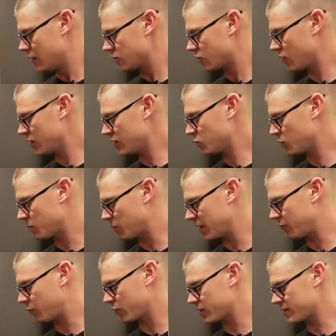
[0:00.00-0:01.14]
So this would be
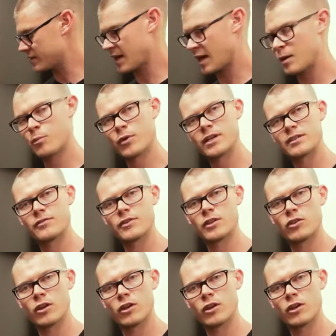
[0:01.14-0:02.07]
for the same press fit